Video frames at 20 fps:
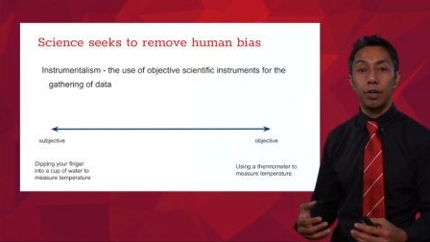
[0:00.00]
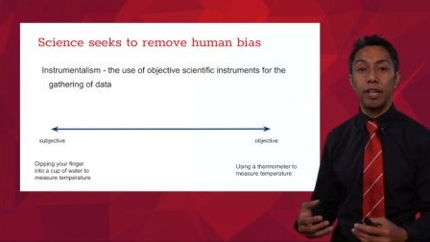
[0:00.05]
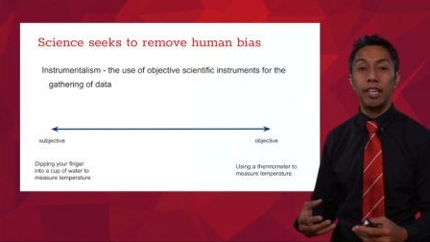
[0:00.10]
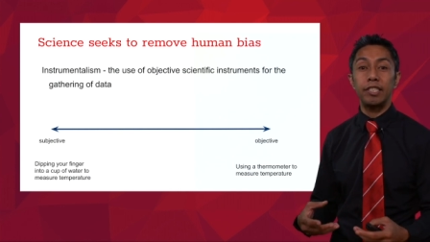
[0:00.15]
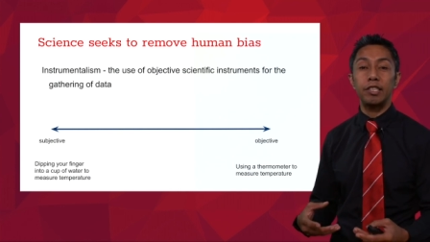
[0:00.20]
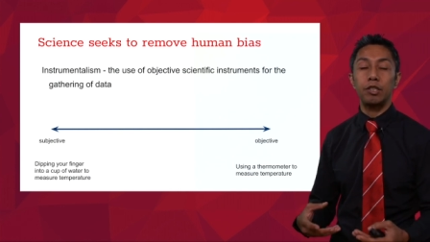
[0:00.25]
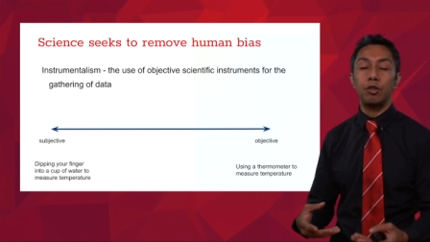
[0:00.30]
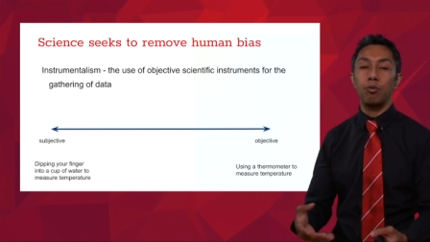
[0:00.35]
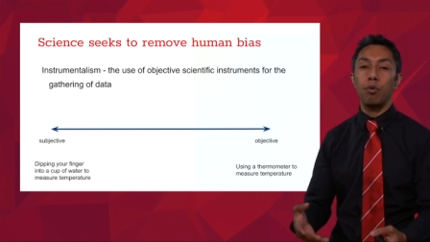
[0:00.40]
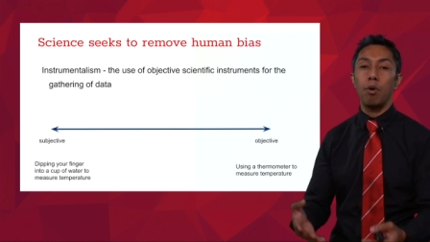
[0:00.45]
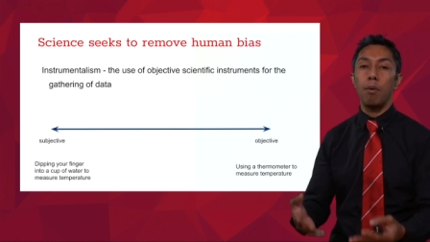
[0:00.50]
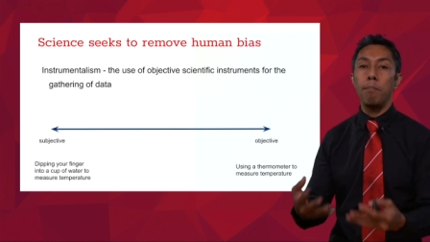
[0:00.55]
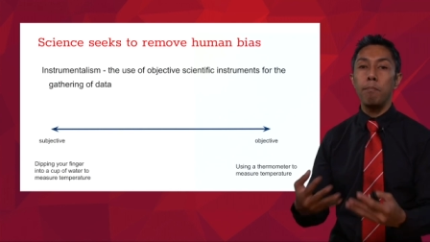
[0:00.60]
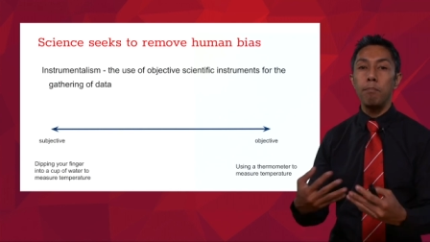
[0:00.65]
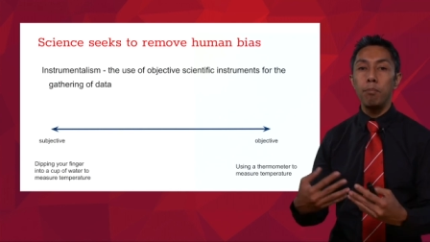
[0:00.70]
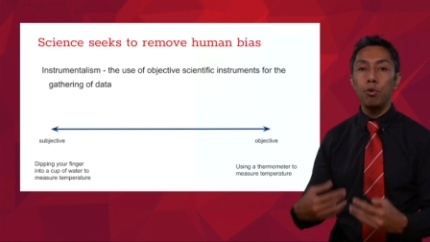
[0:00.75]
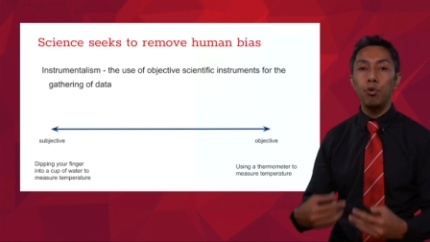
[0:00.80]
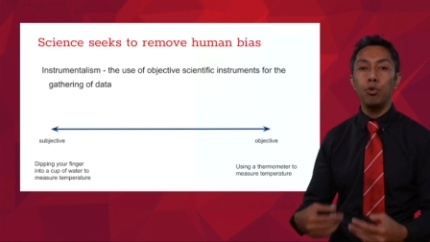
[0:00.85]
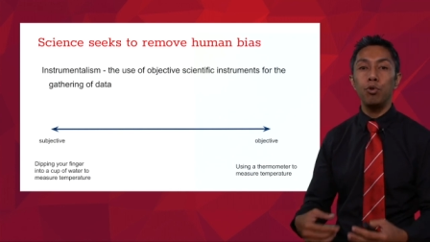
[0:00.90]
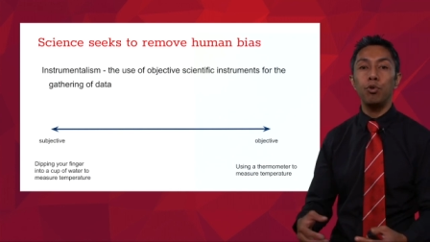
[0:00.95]
is to
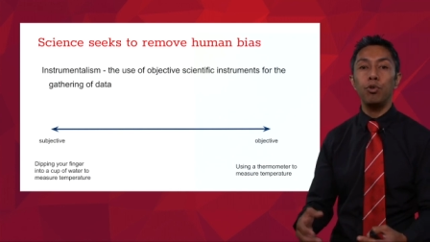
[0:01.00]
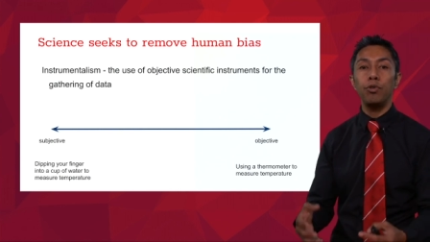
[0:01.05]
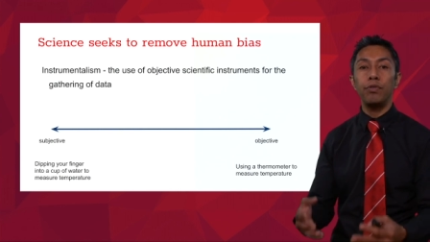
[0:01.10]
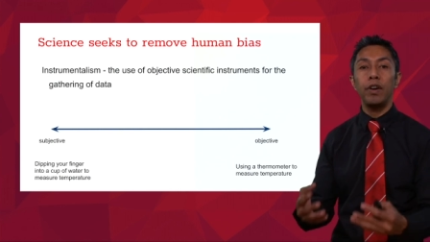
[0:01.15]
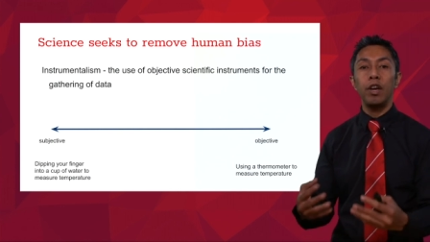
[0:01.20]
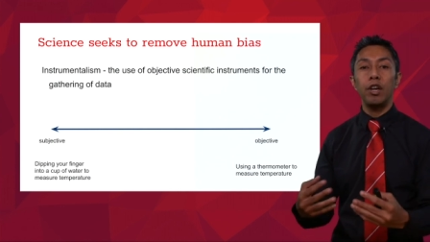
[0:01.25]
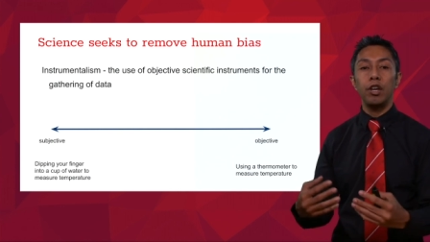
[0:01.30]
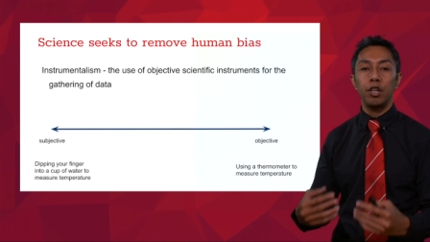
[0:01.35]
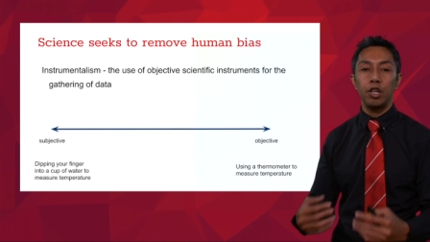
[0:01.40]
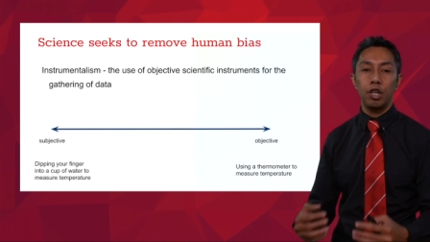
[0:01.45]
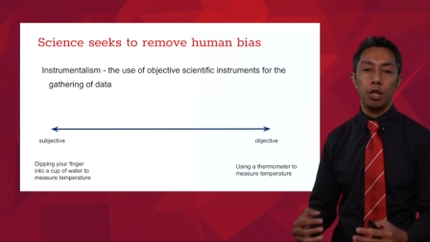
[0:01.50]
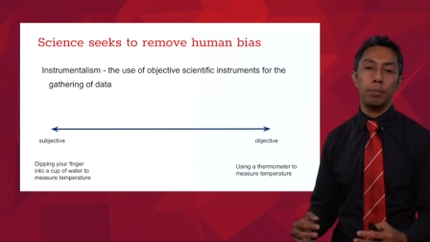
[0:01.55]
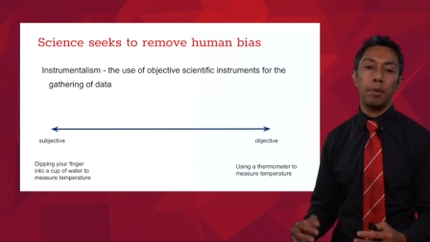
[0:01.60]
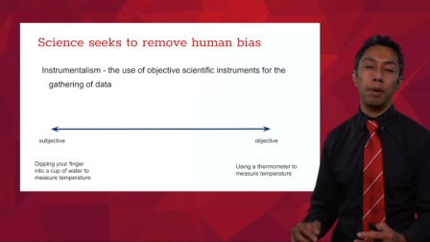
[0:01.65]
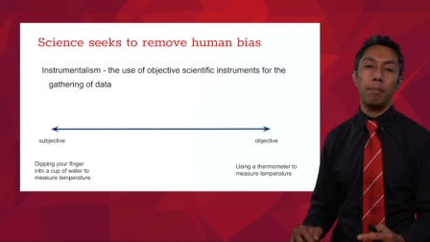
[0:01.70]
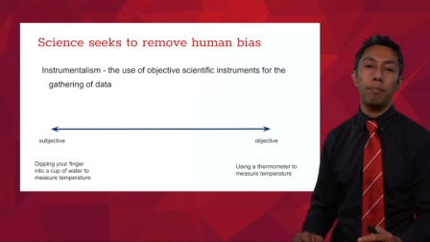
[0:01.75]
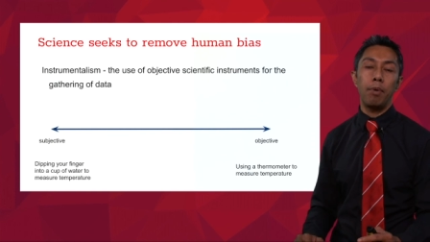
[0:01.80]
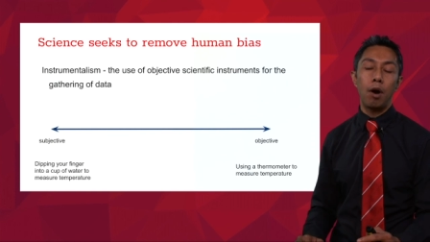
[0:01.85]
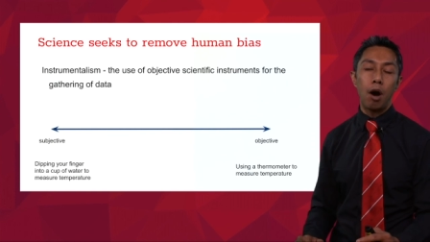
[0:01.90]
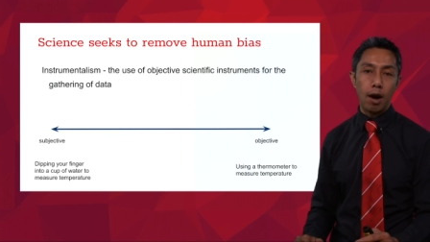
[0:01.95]
remove
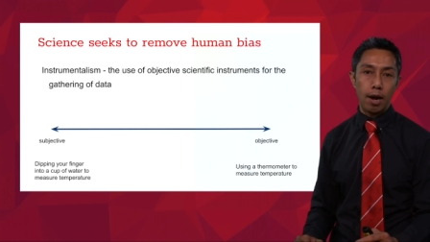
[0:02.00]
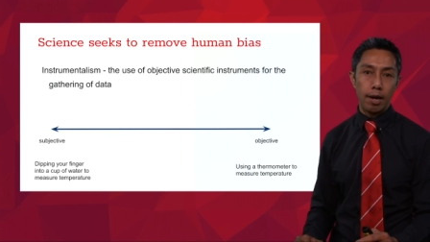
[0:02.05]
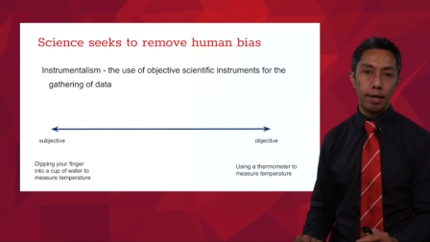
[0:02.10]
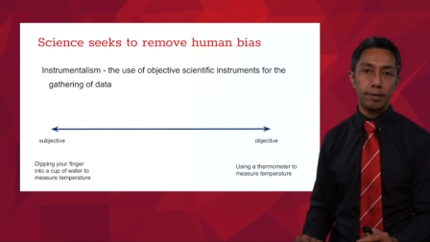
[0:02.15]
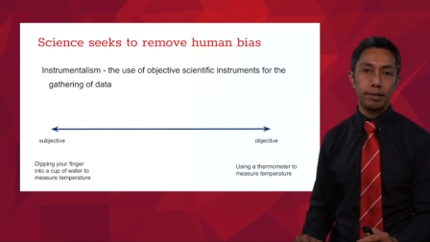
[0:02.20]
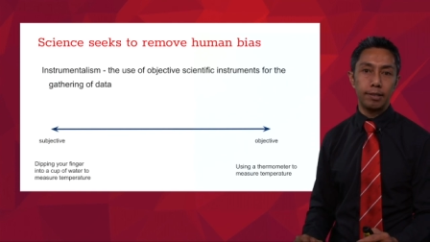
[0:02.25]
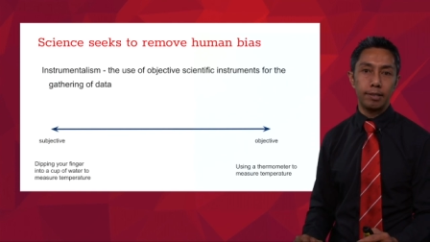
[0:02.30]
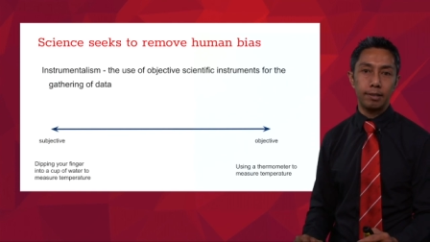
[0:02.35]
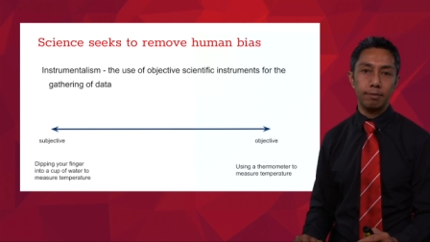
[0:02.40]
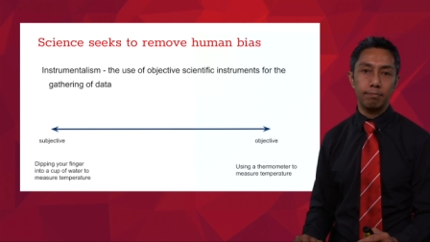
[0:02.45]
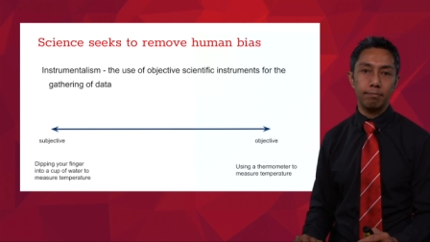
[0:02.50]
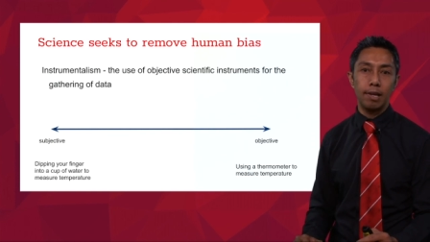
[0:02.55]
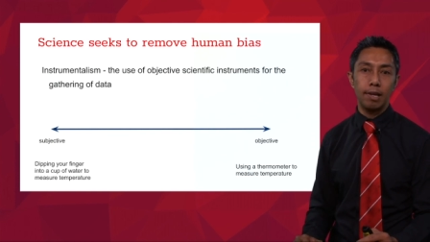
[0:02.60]
human bias,